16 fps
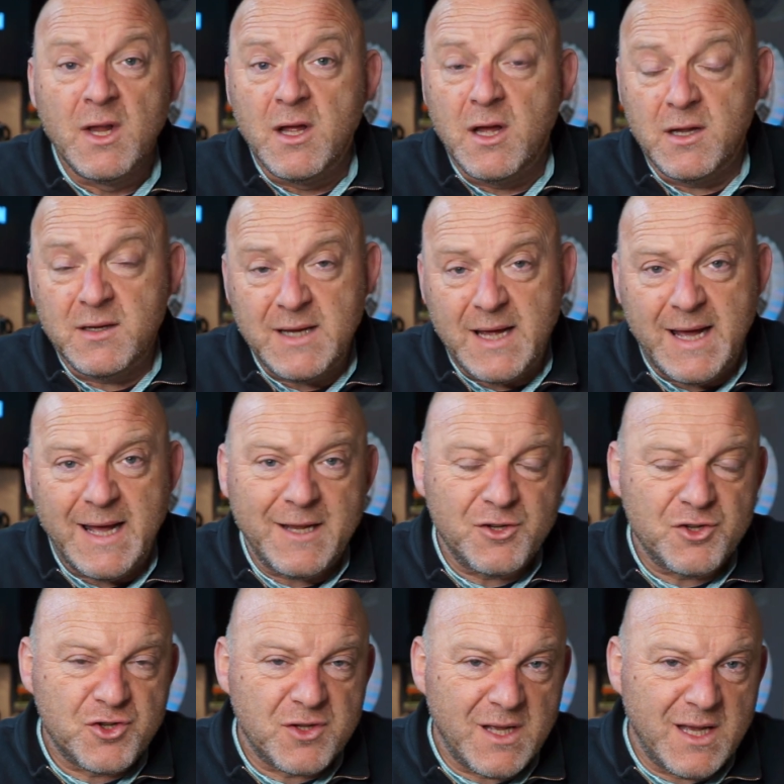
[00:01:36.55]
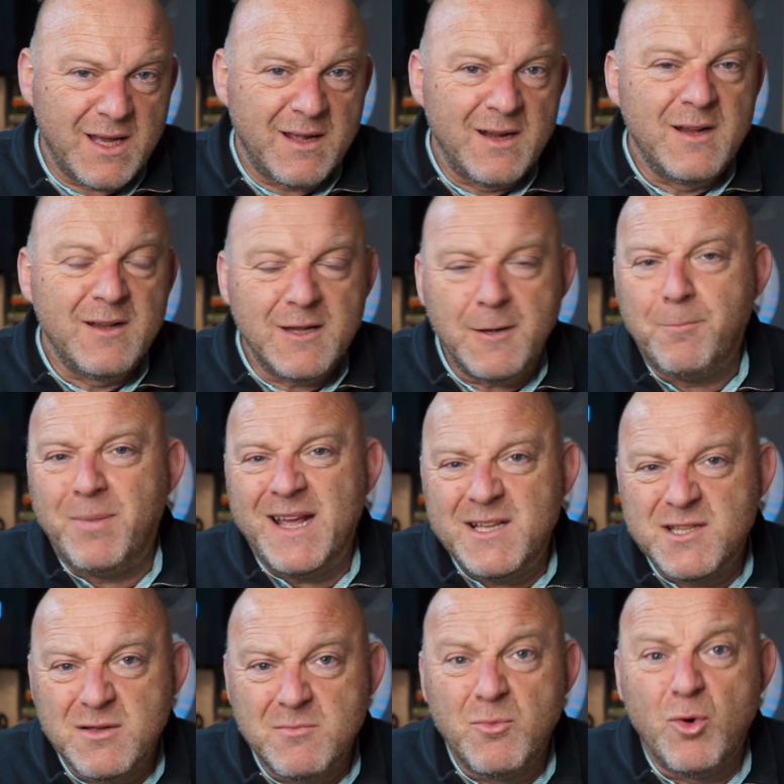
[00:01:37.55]
Under Ange, they're playing
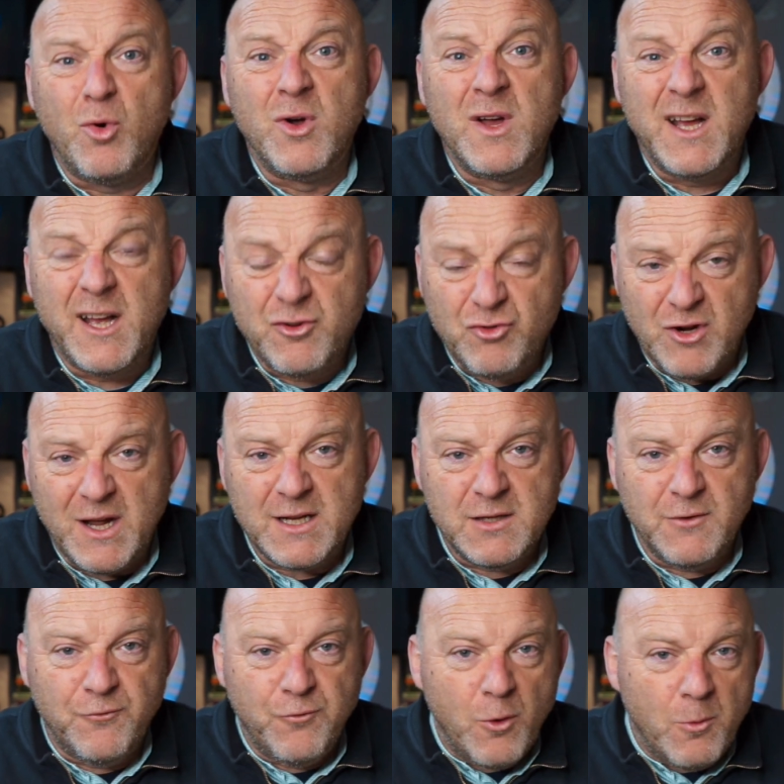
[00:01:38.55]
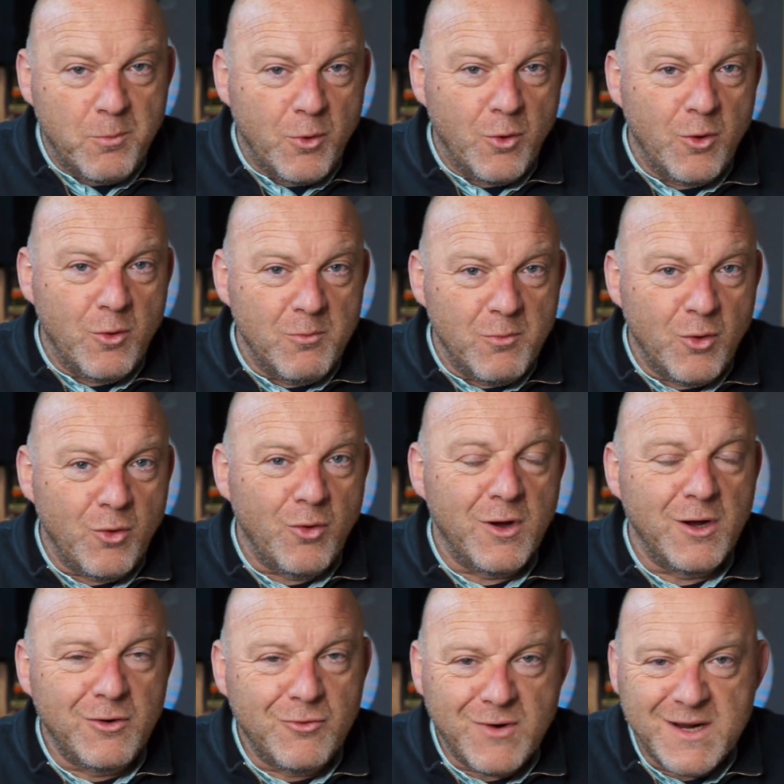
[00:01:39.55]
some more attractive football, more
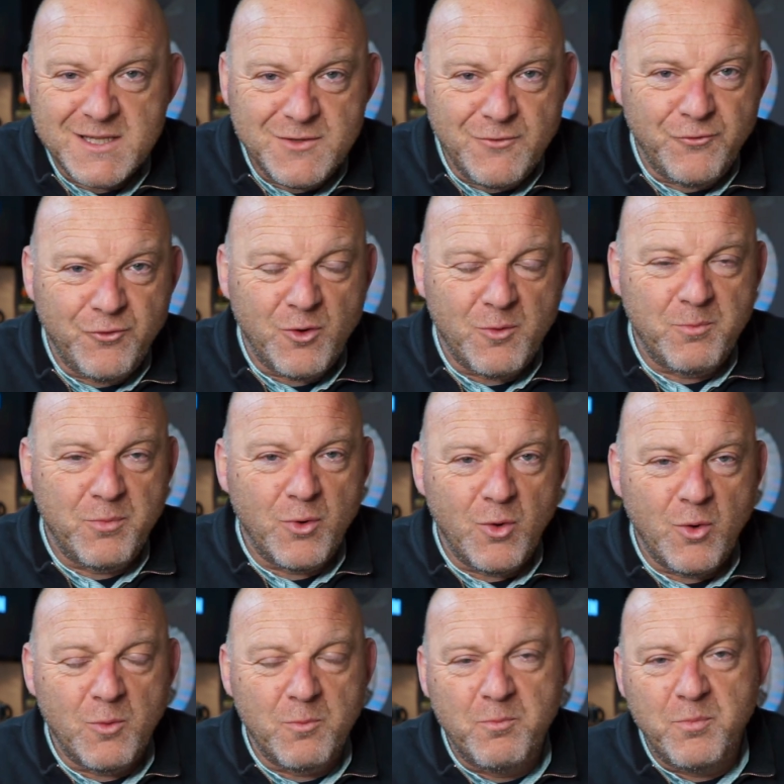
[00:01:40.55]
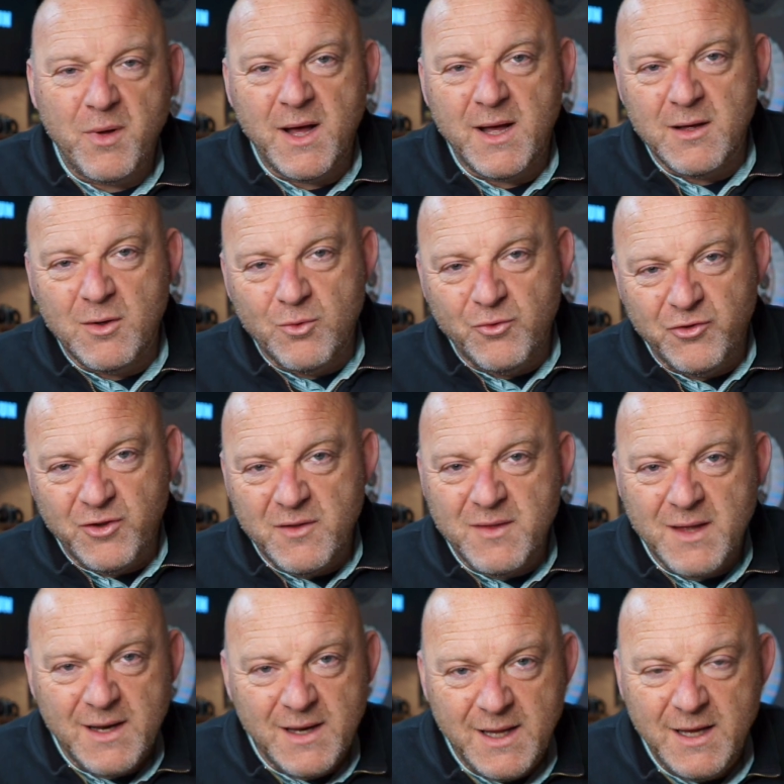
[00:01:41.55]
aggressive football, but also
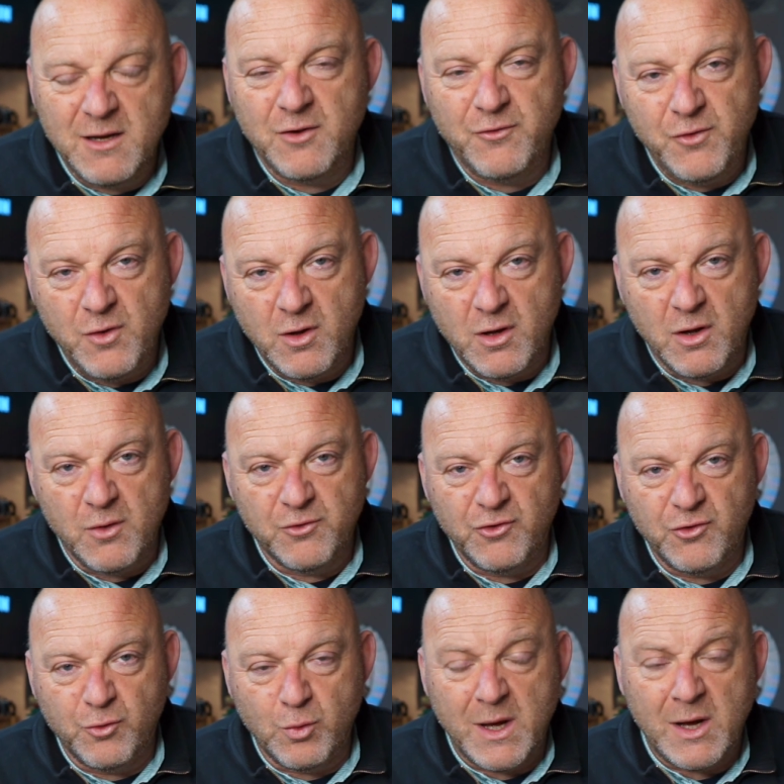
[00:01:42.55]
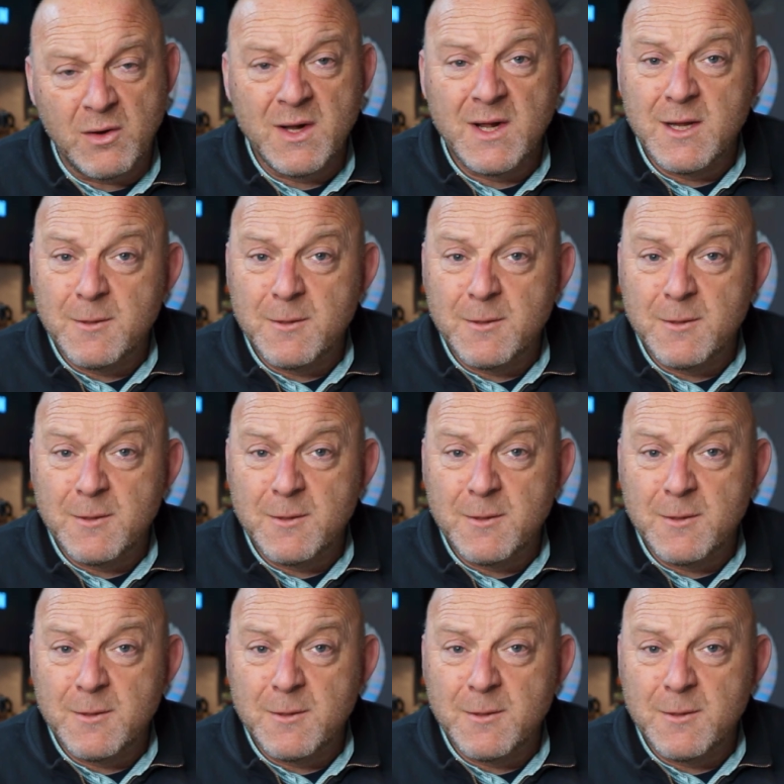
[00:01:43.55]
they're leaking a few goals as well.